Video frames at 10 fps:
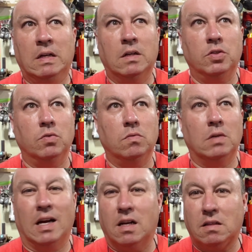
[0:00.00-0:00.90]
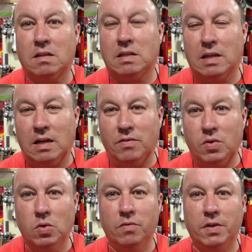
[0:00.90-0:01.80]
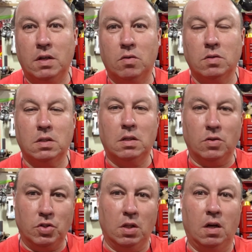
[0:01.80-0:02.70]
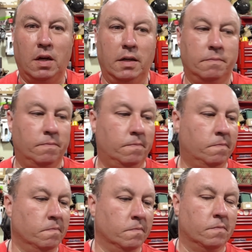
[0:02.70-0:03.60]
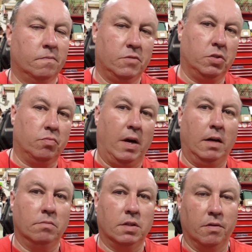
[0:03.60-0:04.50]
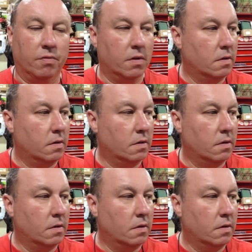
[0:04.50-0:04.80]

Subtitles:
June. I got enough tool videos till July. Just random stuff.